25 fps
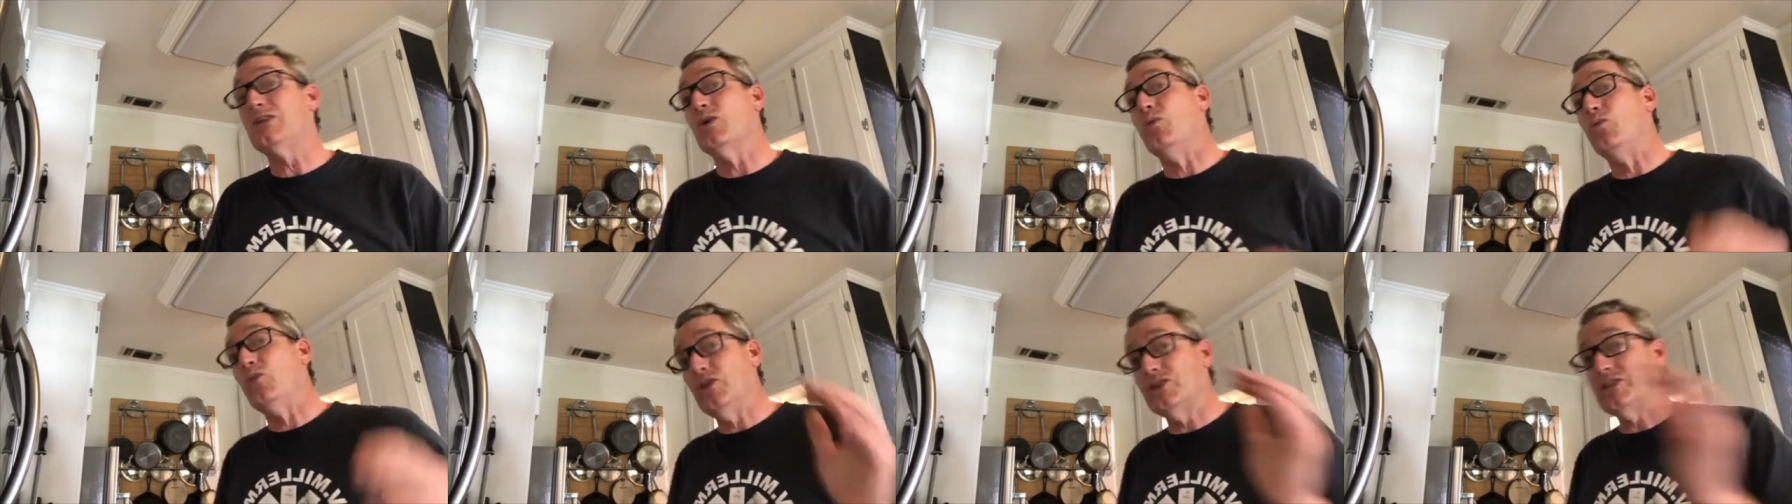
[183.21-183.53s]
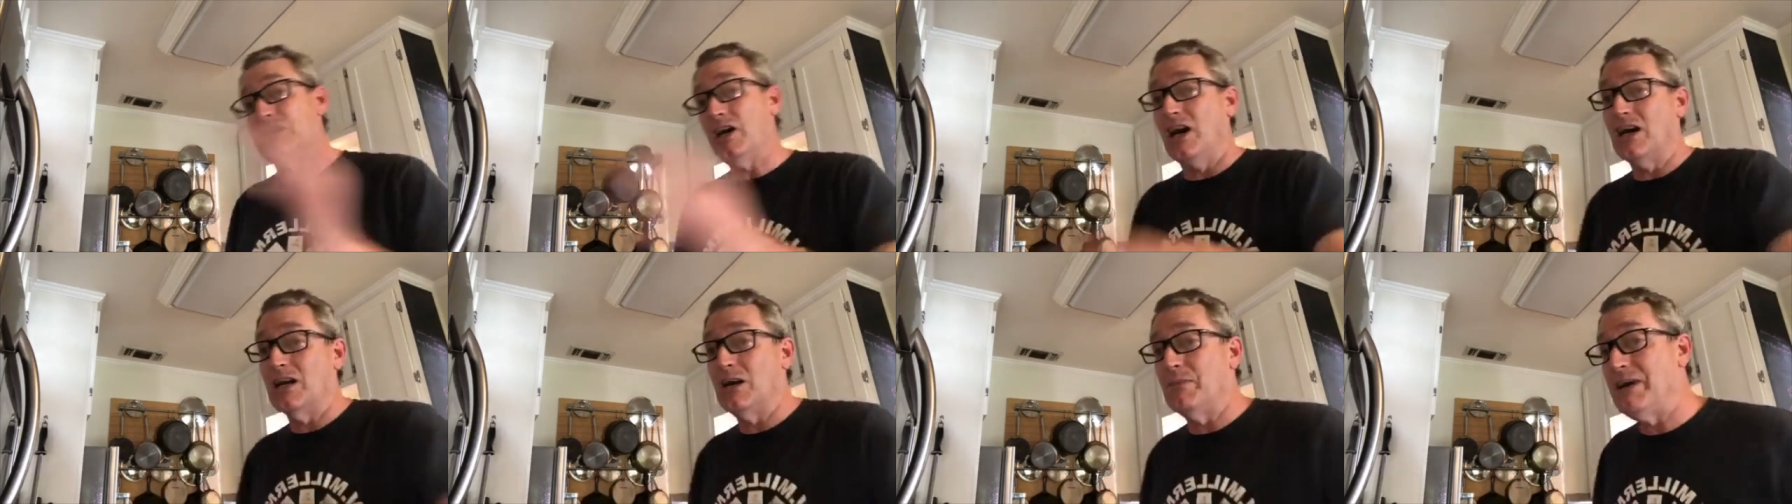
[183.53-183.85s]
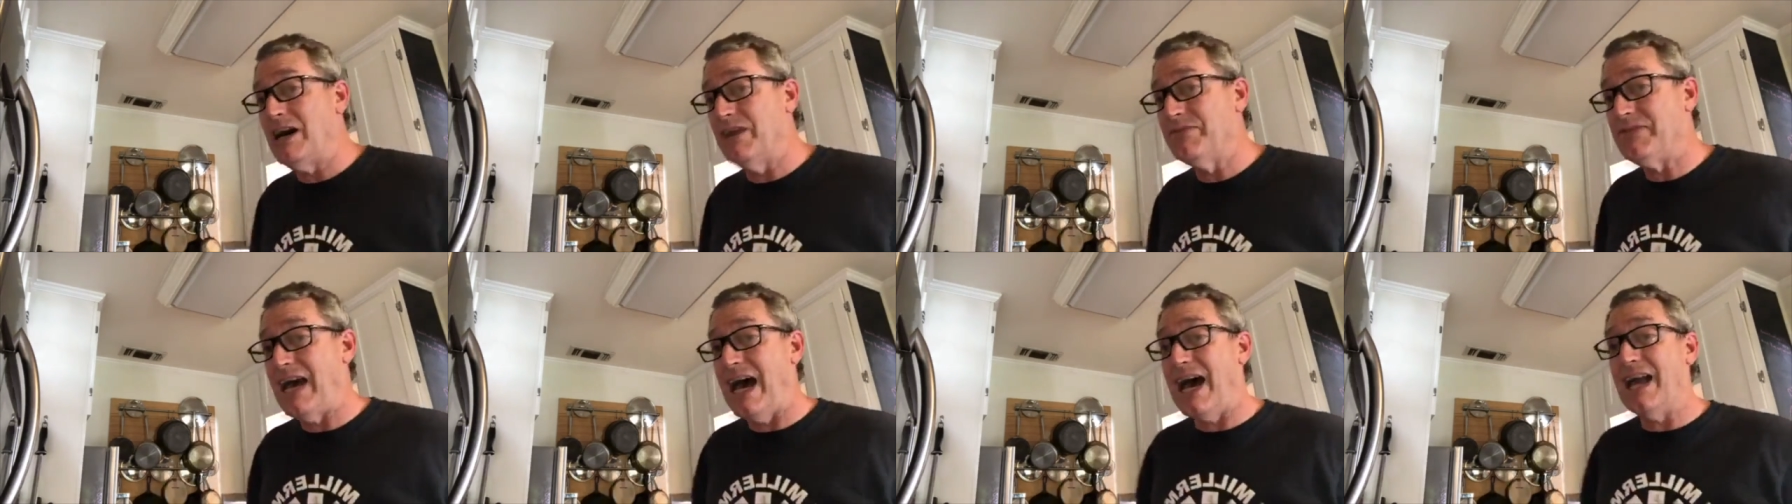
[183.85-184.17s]
So we'll talk
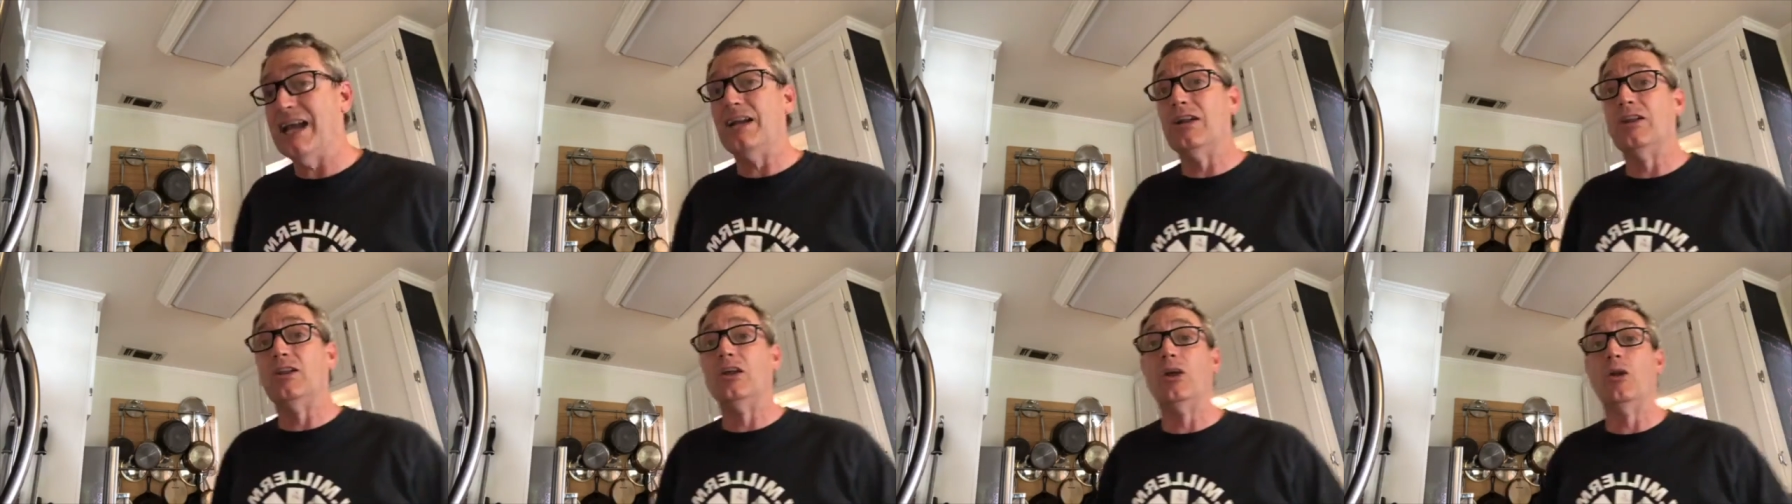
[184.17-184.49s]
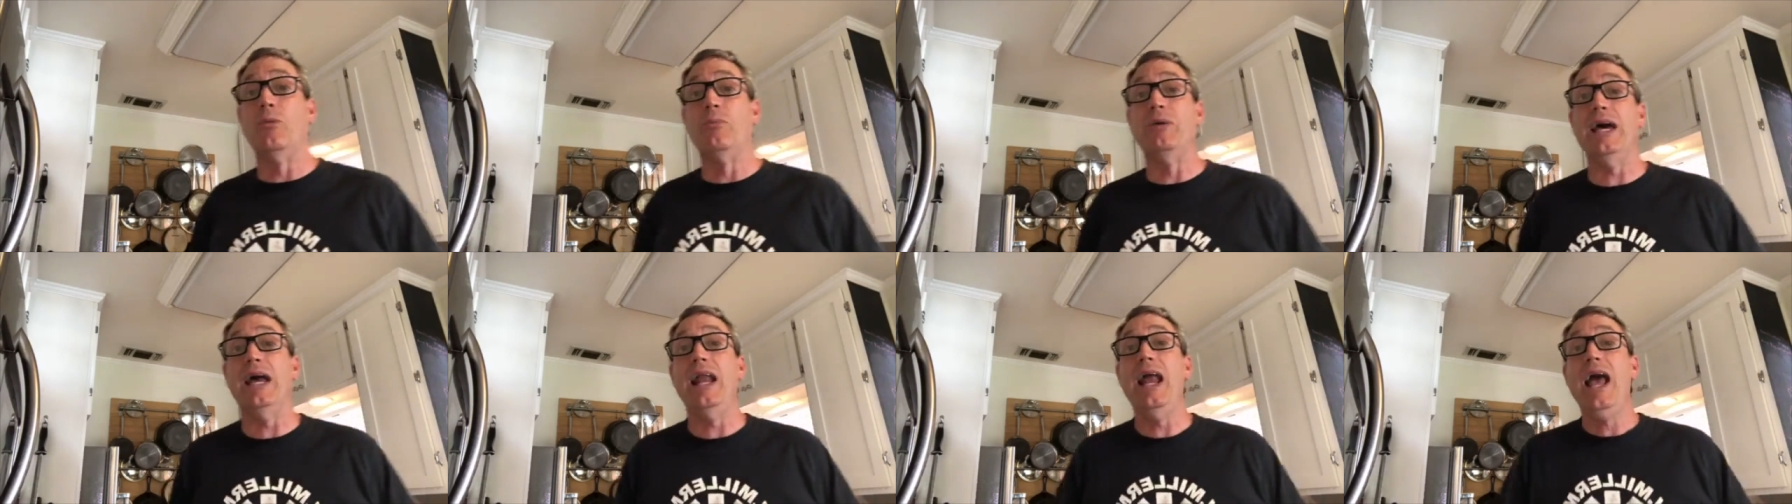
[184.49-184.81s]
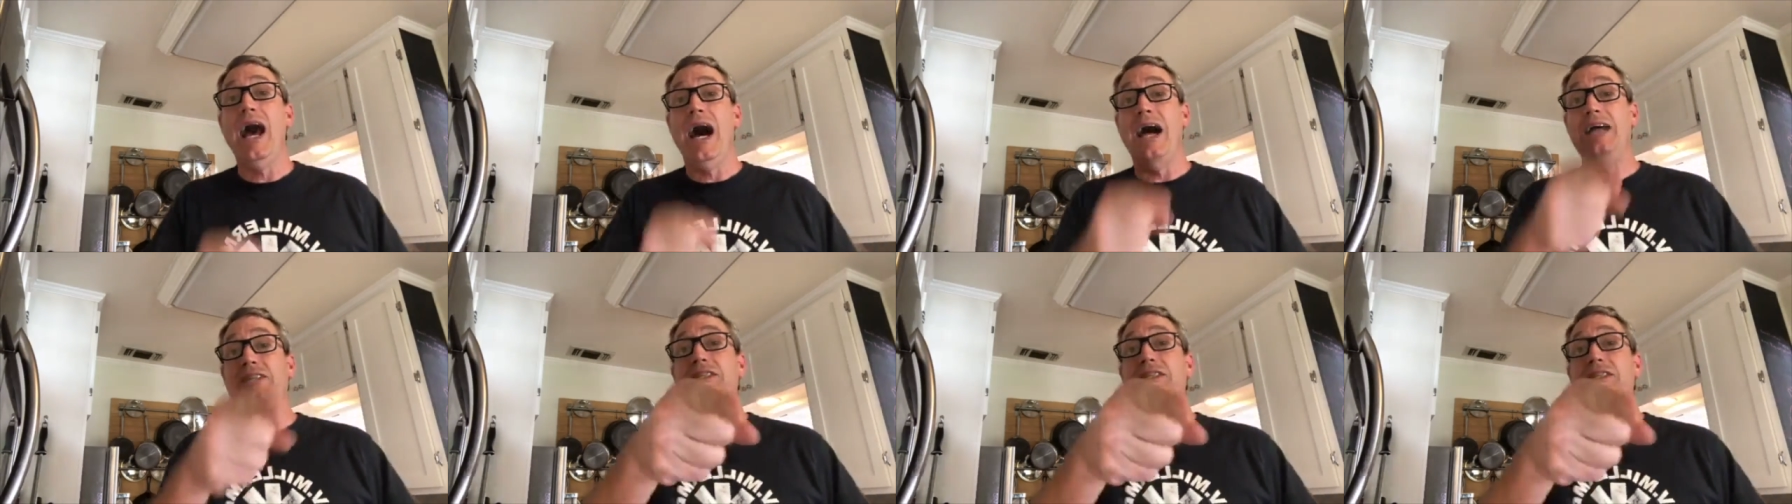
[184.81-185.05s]
about that in a little bit.